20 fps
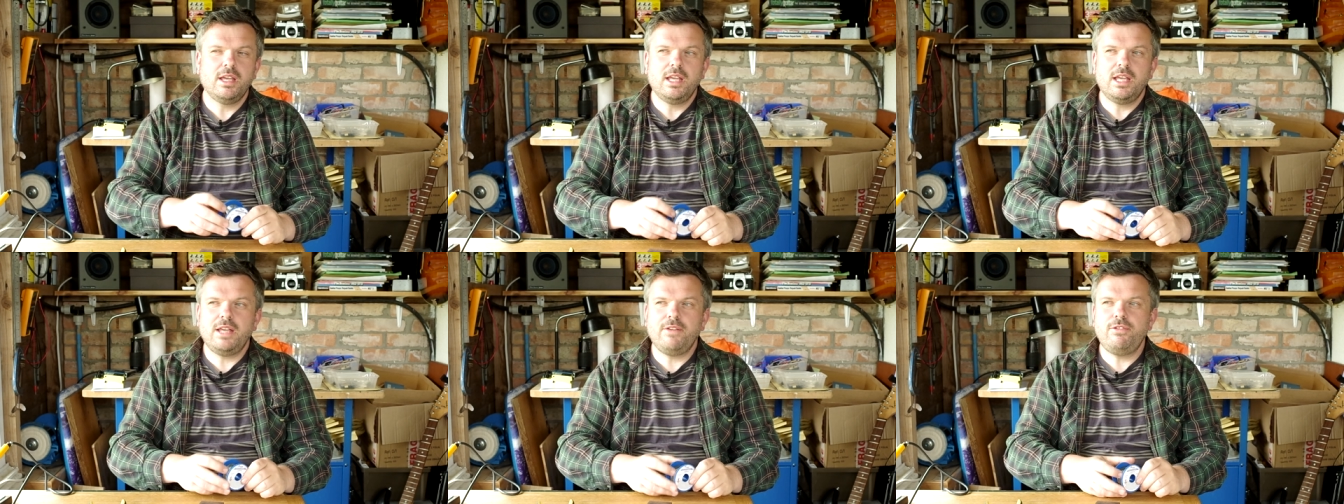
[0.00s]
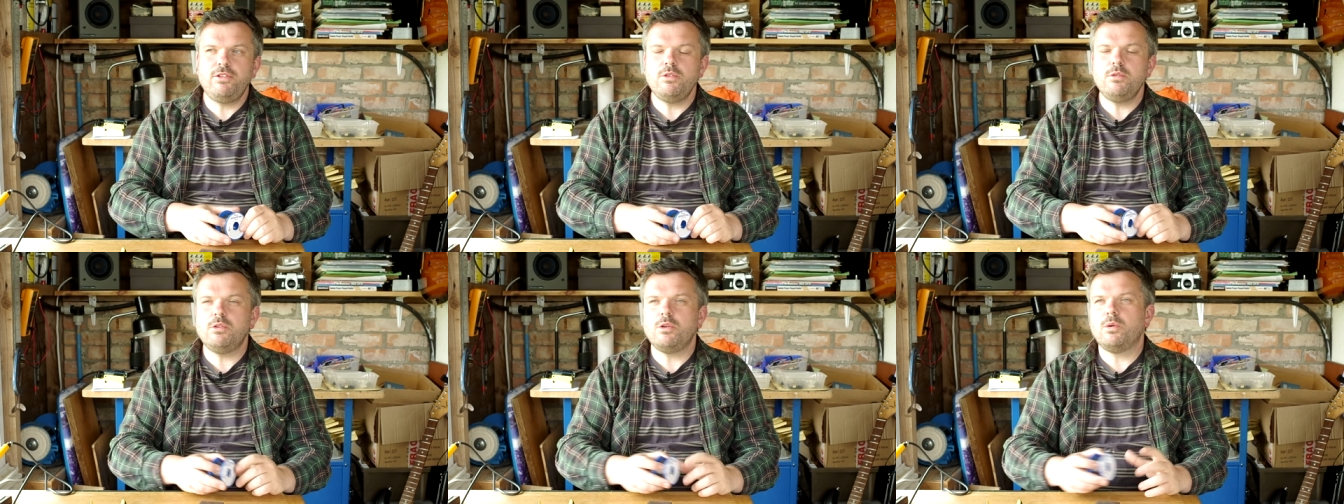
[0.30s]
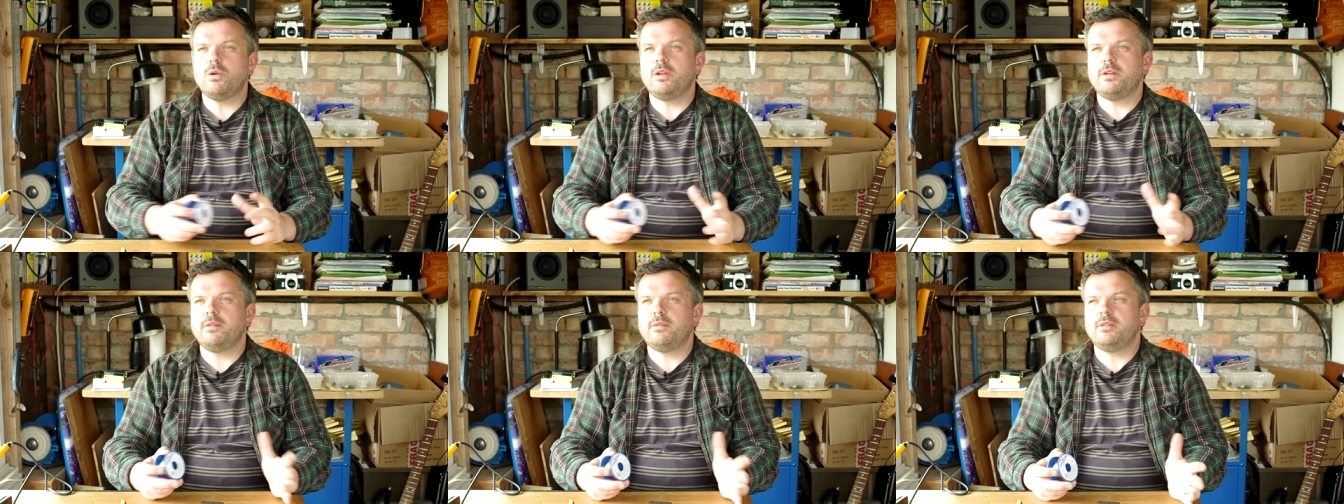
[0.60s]
if you
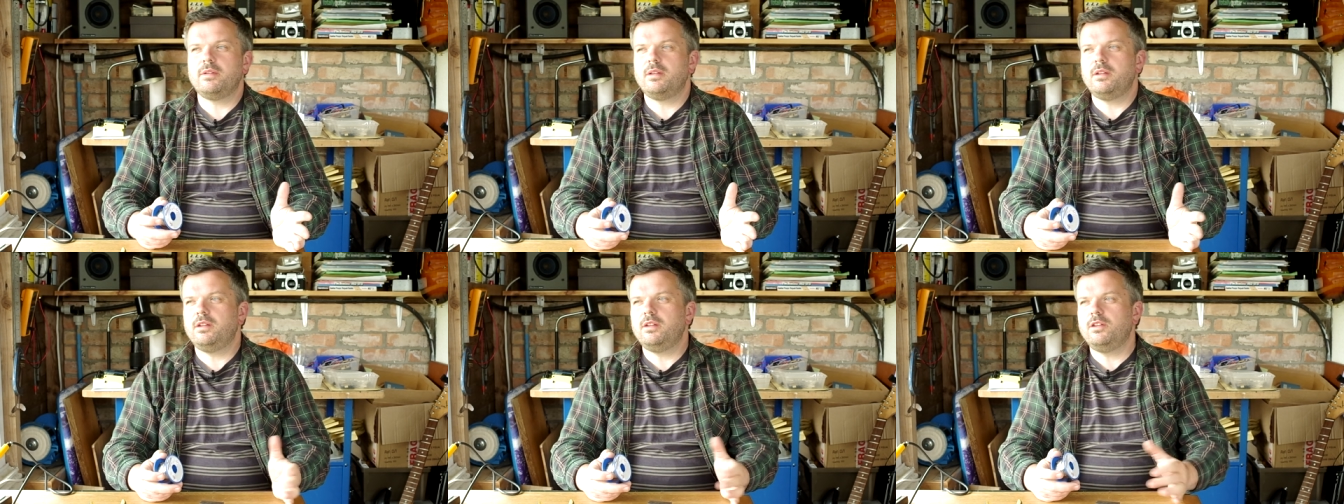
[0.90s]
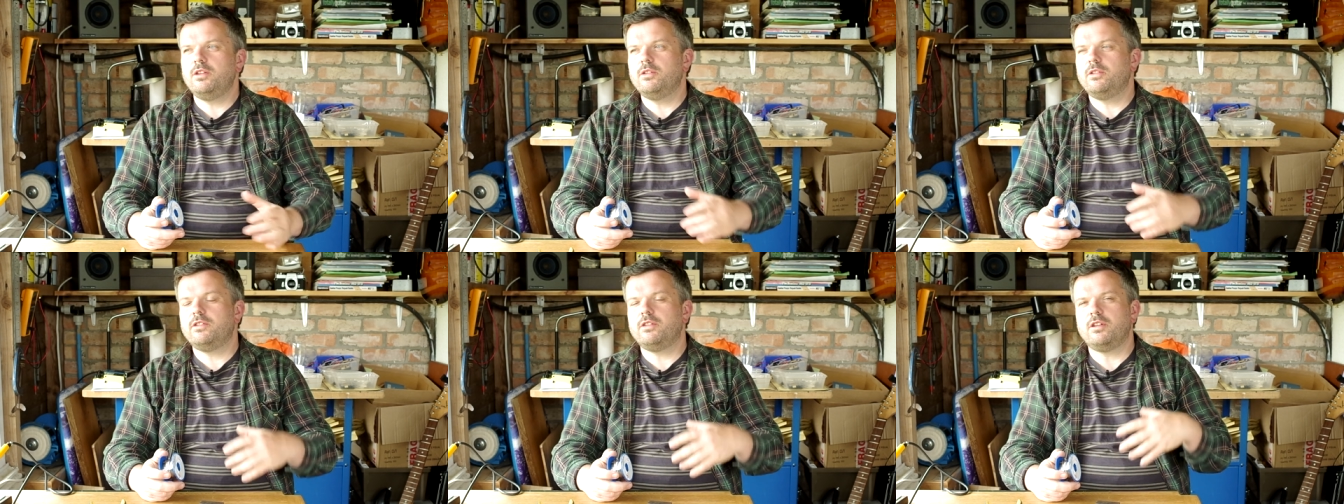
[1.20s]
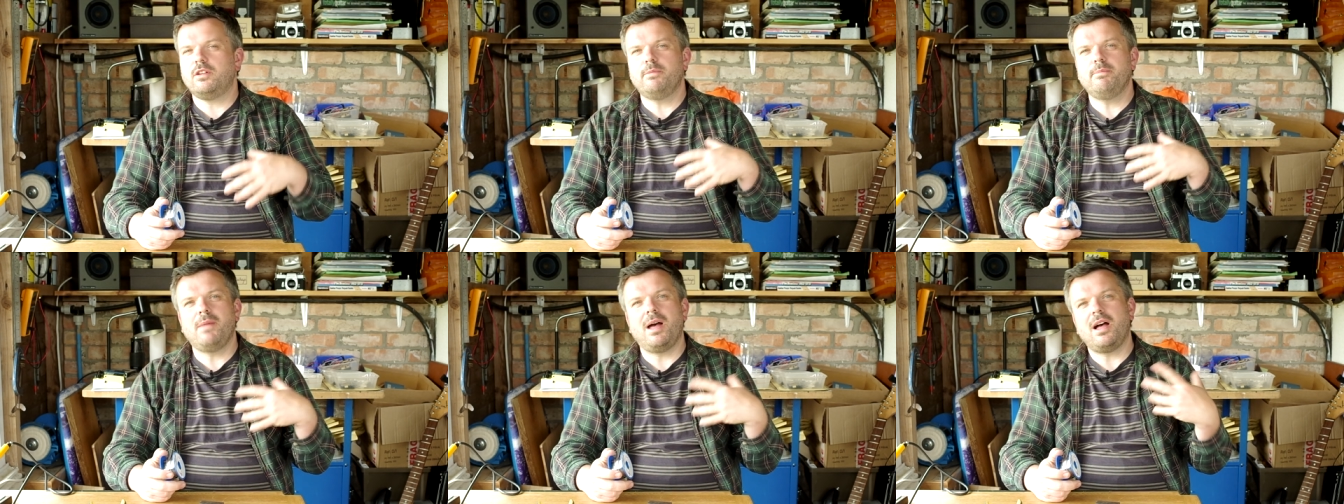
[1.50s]
go on your
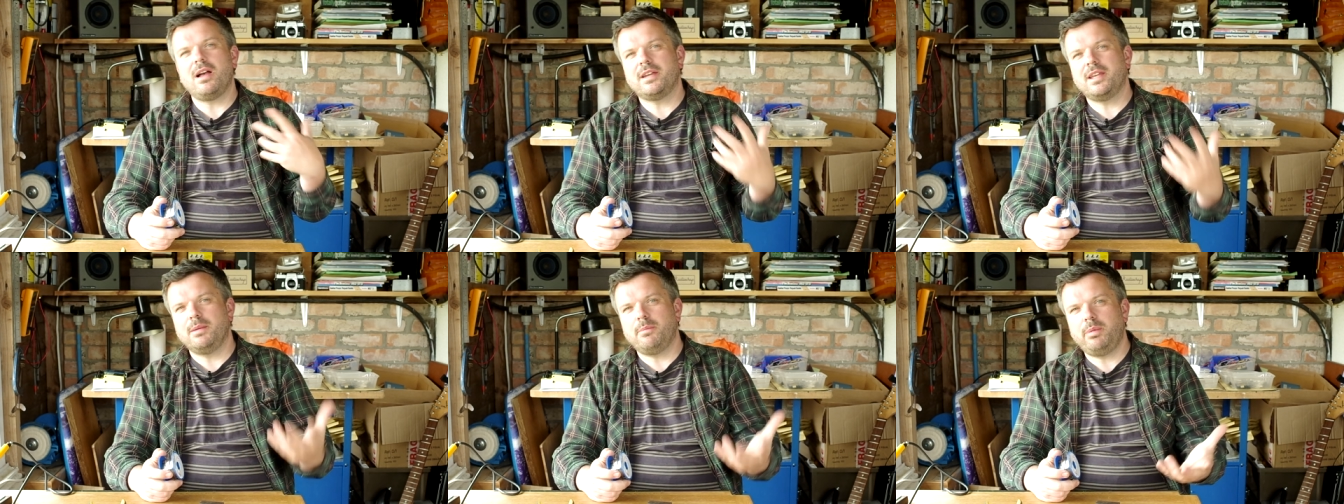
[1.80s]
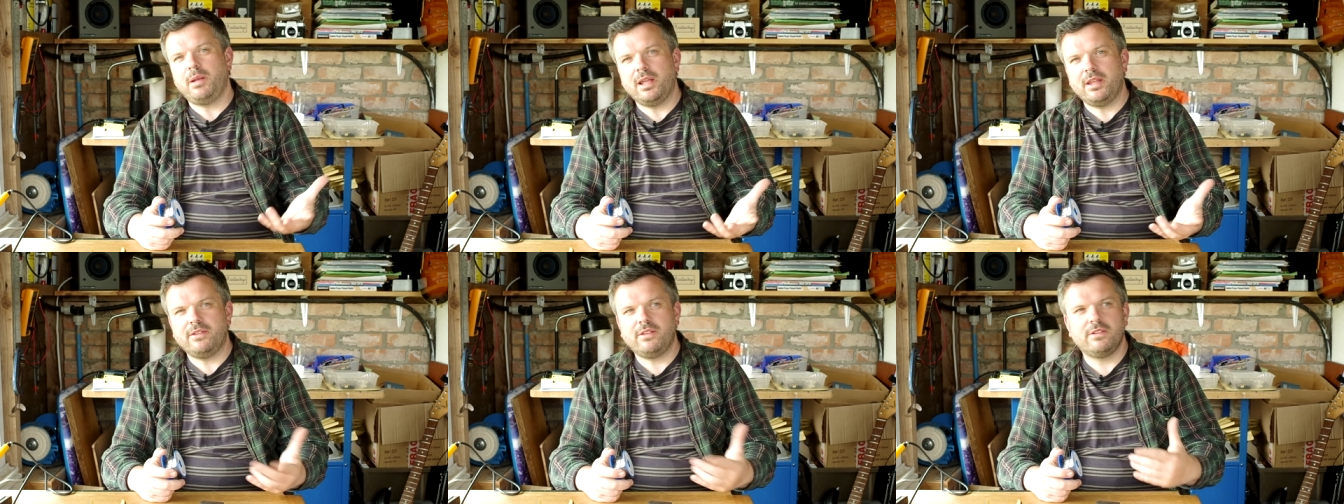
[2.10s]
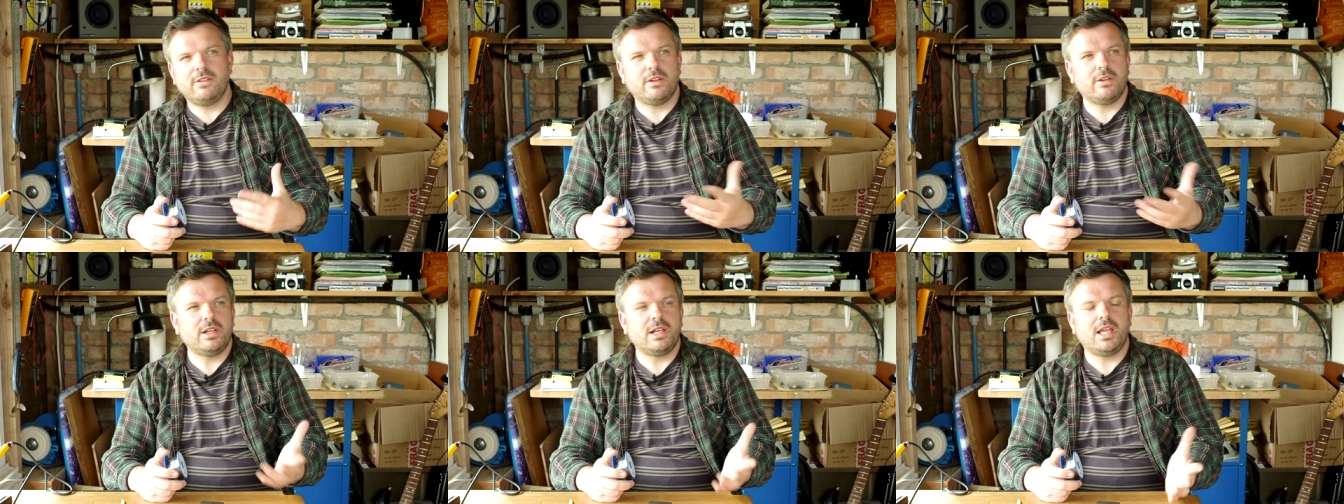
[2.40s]
sort of
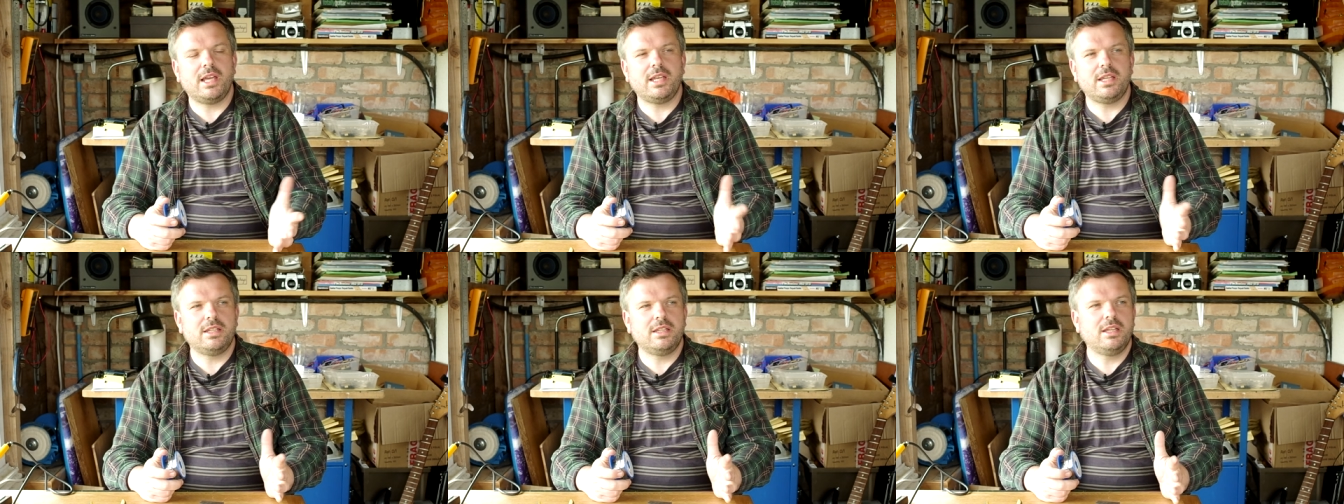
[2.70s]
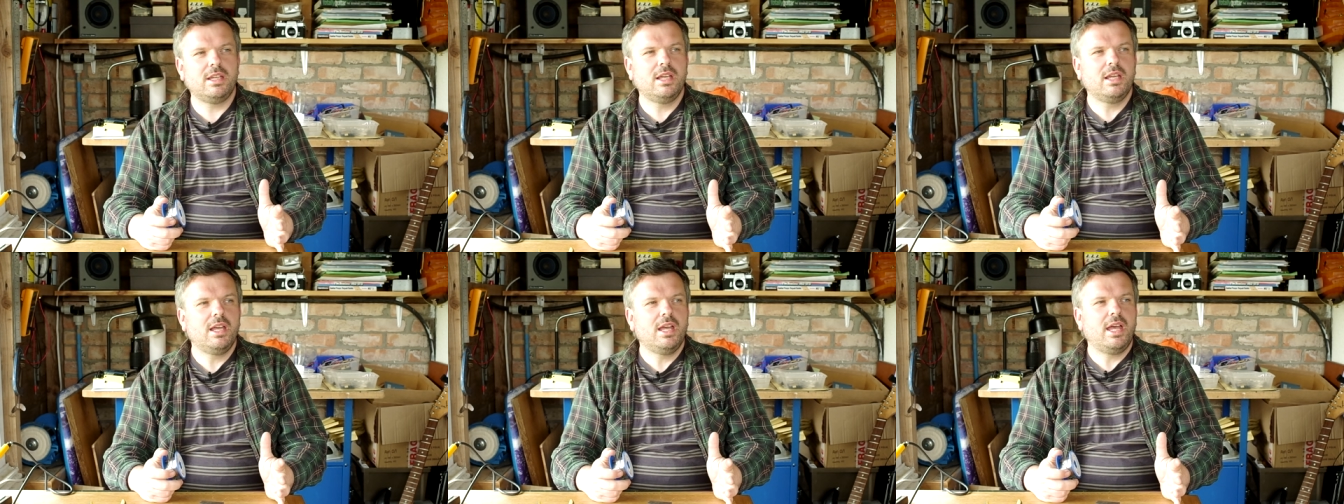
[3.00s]
marketplaces online,